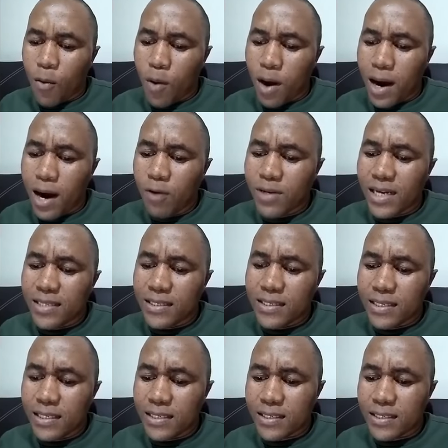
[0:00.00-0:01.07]
how does
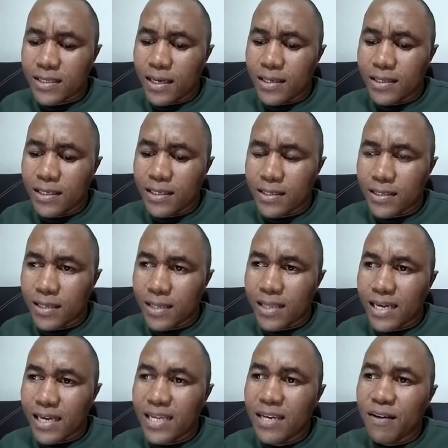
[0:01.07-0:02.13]
this, uh, this uh,
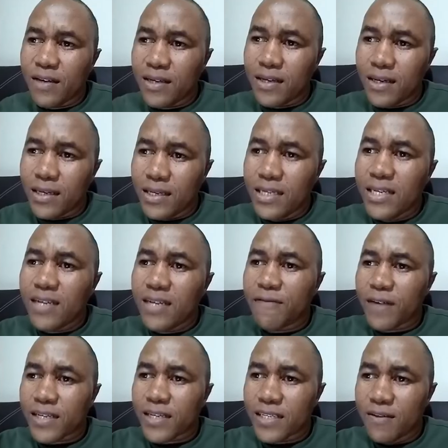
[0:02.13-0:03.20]
the
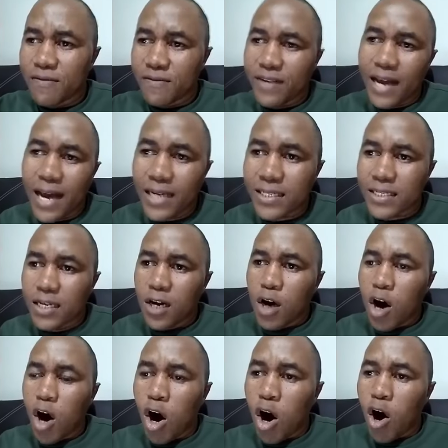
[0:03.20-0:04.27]
ineffectiveness
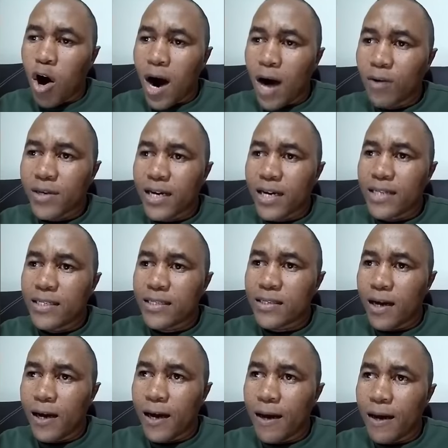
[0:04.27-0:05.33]
or how does
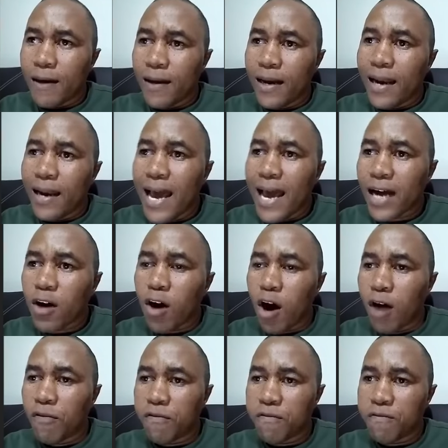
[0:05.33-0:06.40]
uh, a lack
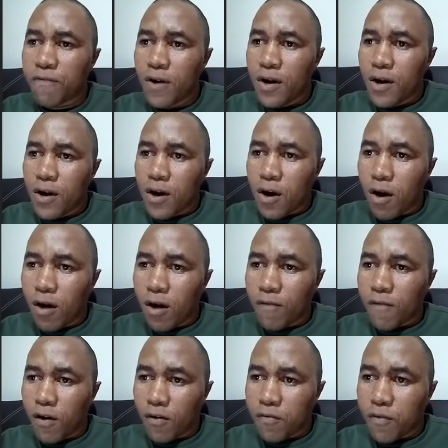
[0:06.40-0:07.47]
of, of,
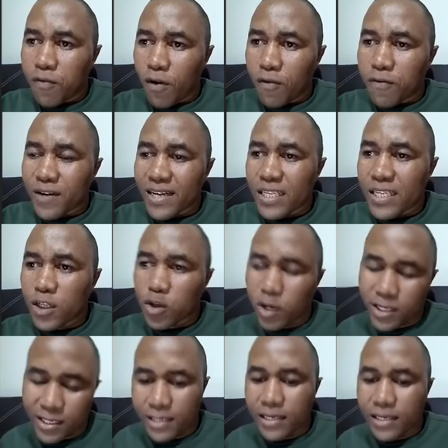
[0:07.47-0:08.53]
of, of
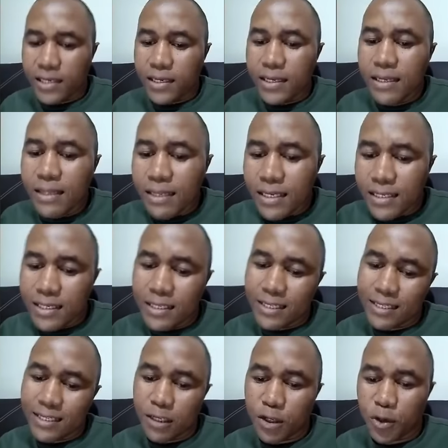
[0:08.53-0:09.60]
resourcing in this
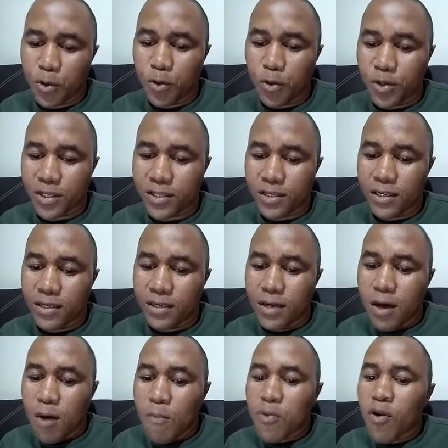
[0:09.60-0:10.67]
institution
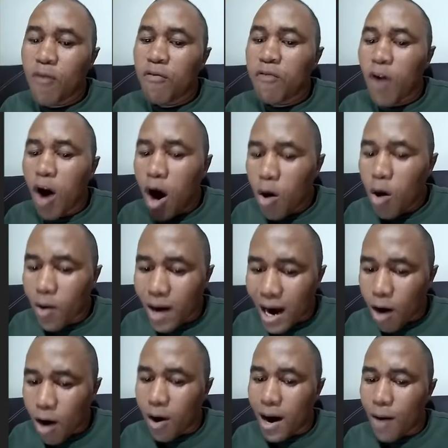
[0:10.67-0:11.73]
provoke
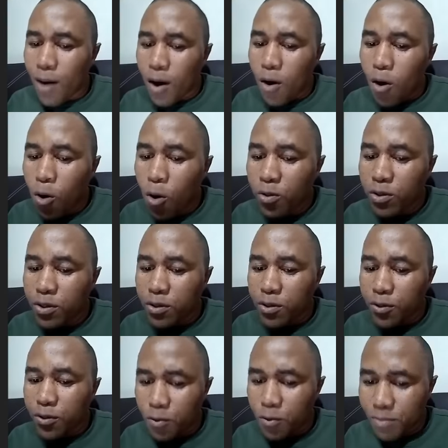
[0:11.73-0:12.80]
our, our own
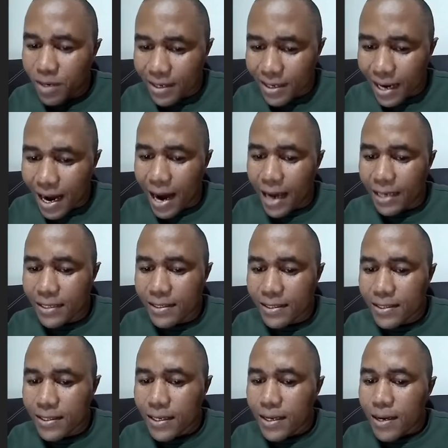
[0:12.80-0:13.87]
human
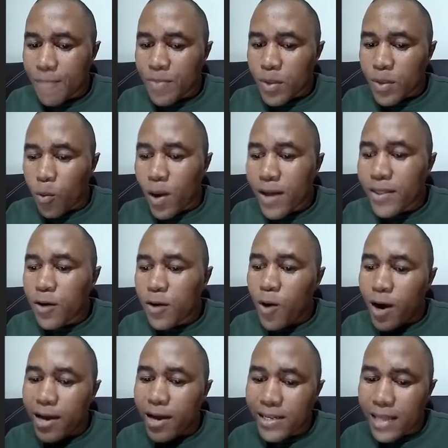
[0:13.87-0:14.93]
rights? Whether you
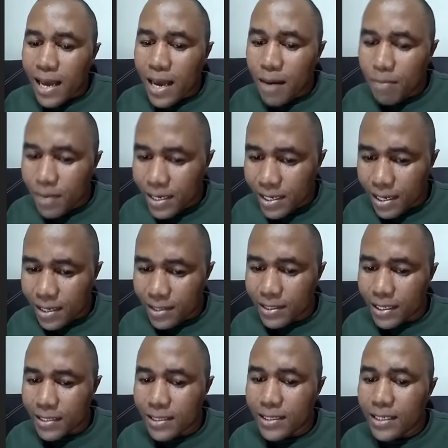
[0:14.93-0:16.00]
are in the urban
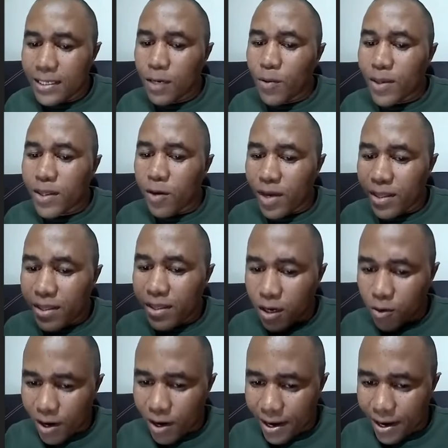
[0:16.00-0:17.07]
setting, whether you are in the
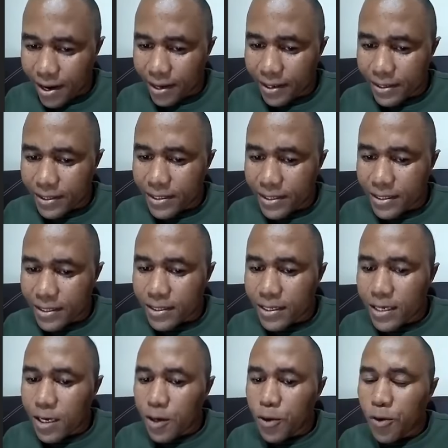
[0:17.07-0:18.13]
rural areas,
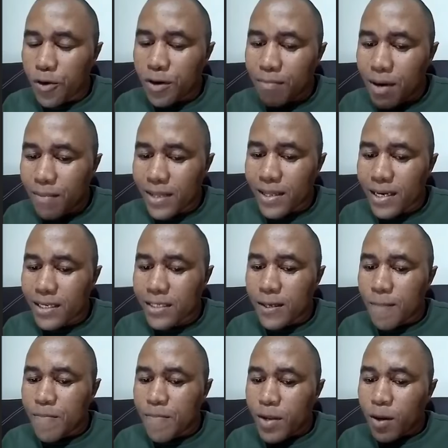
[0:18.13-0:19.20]
you remember that
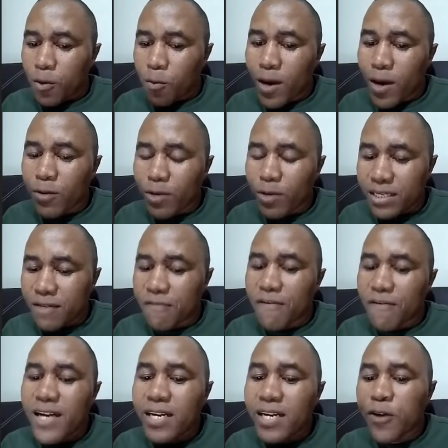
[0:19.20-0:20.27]
when we
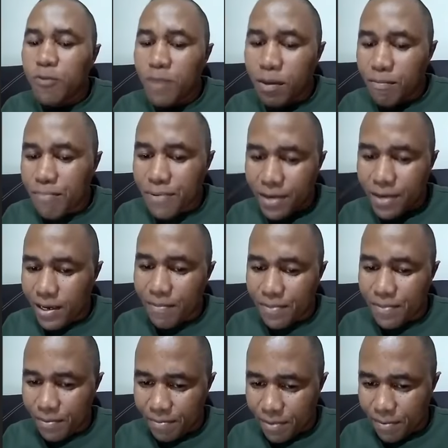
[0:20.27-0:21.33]
define a human be a
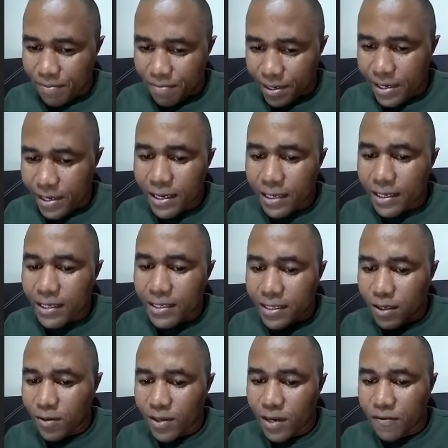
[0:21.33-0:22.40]
be be being in
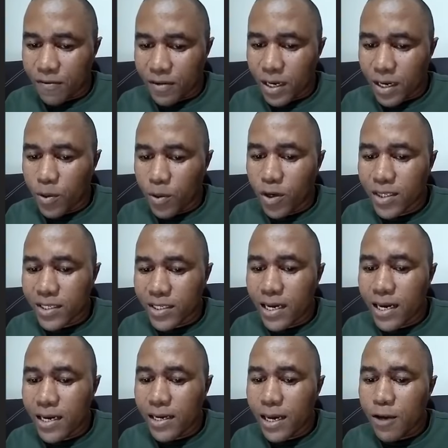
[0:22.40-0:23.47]
South Africa, we don't
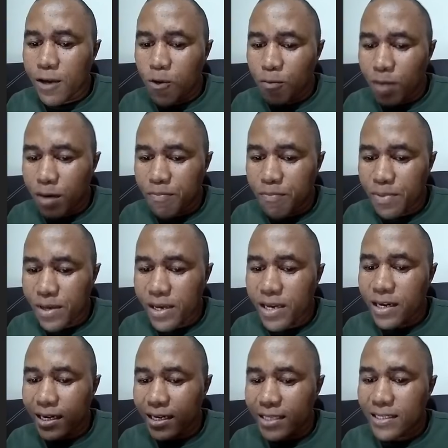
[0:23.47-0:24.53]
say a human being
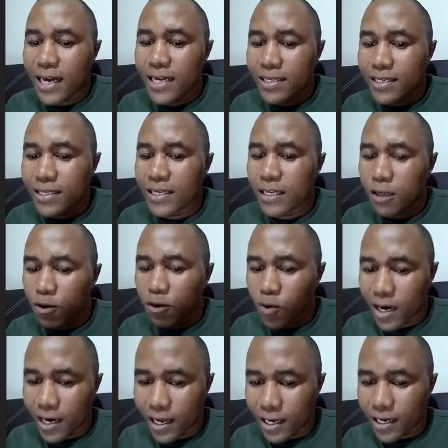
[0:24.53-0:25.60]
residing in
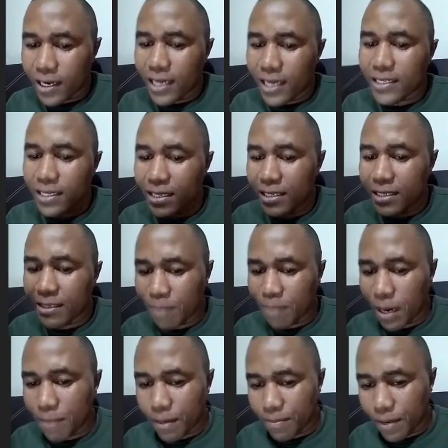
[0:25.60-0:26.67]
rural areas is
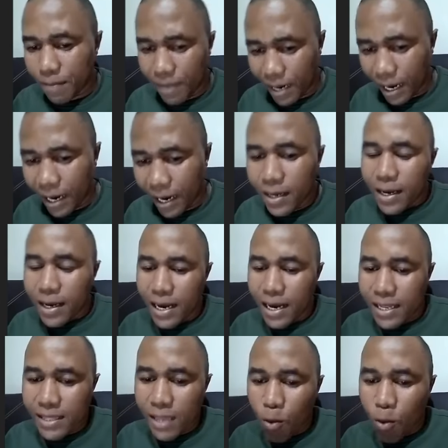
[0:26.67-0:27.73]
blah, blah, blah, blah,
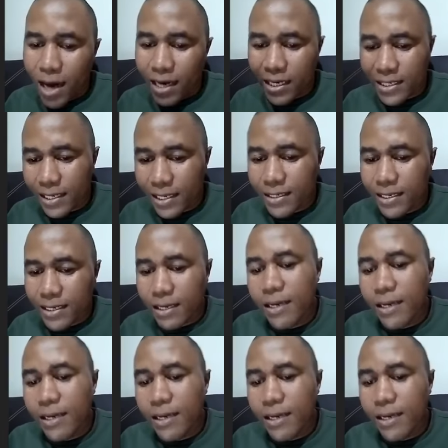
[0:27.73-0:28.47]
and the one residing